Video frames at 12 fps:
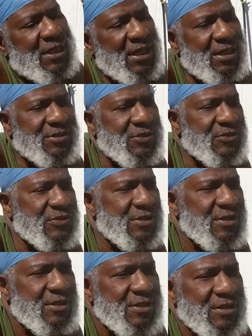it ages.
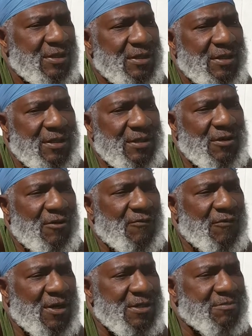You know,
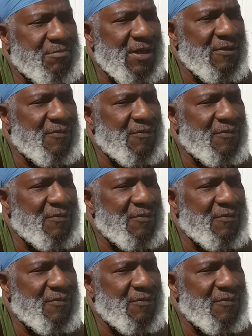fresh beef.